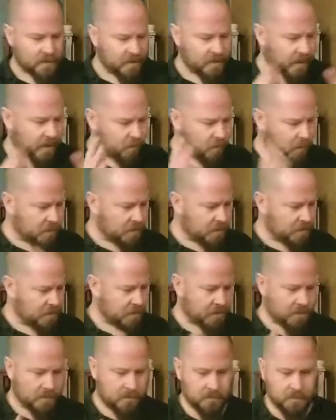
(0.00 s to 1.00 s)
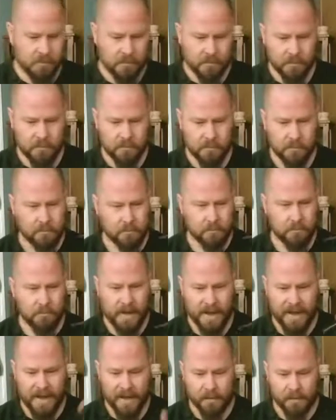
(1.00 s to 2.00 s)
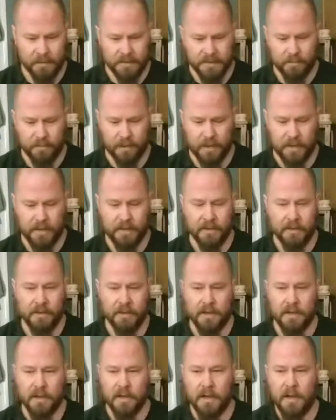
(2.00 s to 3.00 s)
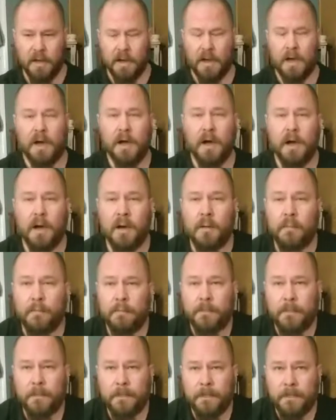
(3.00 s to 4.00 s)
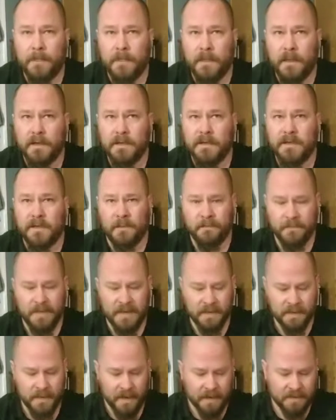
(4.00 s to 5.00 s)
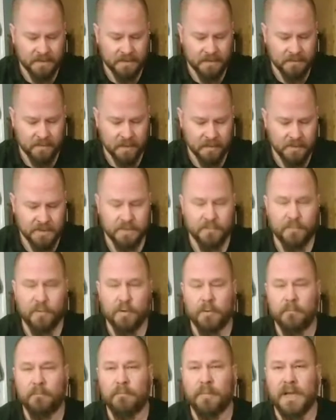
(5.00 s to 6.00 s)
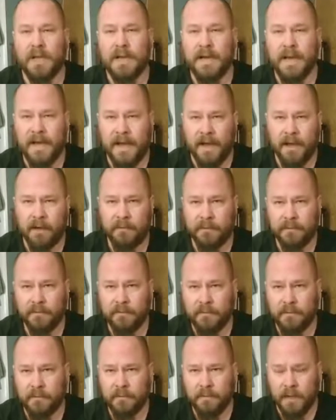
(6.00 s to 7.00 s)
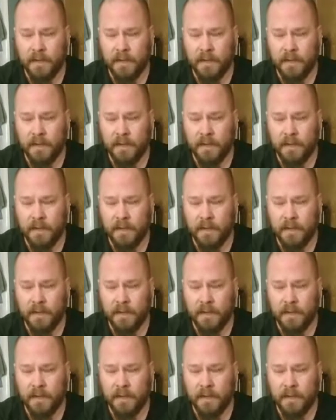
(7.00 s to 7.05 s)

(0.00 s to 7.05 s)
So that was my allergy blend. To me, that is the most important blend I have.